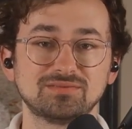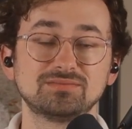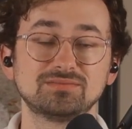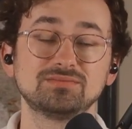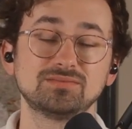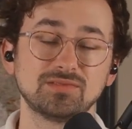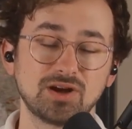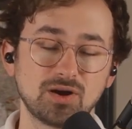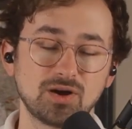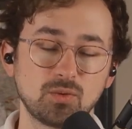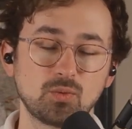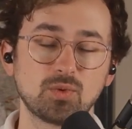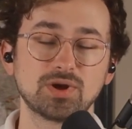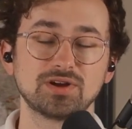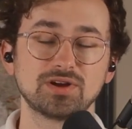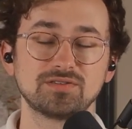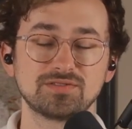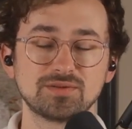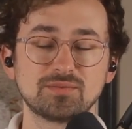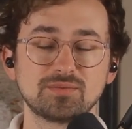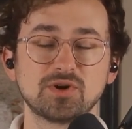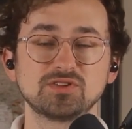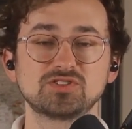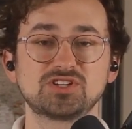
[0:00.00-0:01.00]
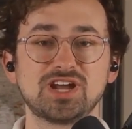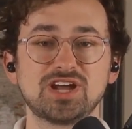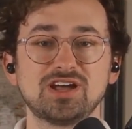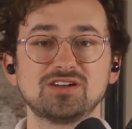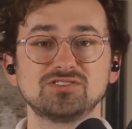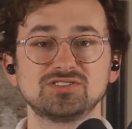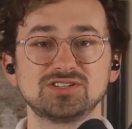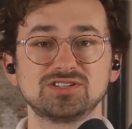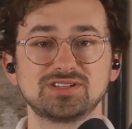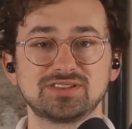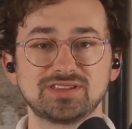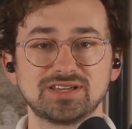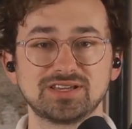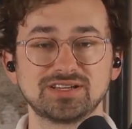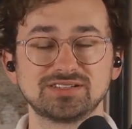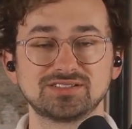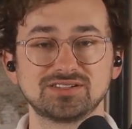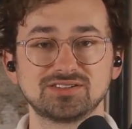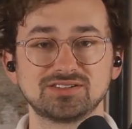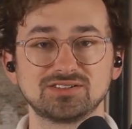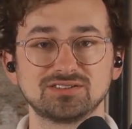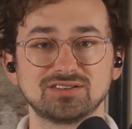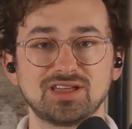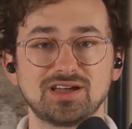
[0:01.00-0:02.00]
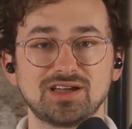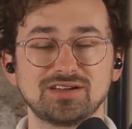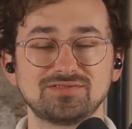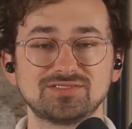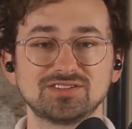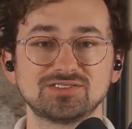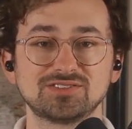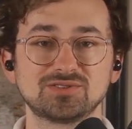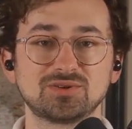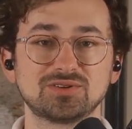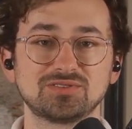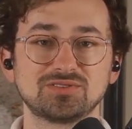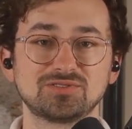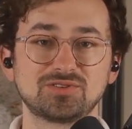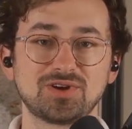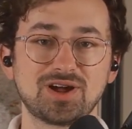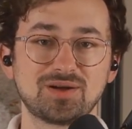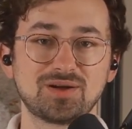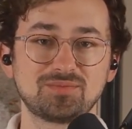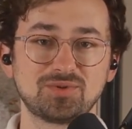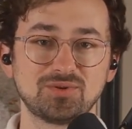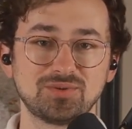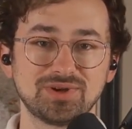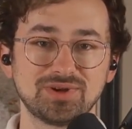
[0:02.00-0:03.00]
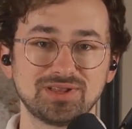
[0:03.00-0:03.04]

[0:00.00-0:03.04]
one of the most challenging things in your life to sort of grapple with.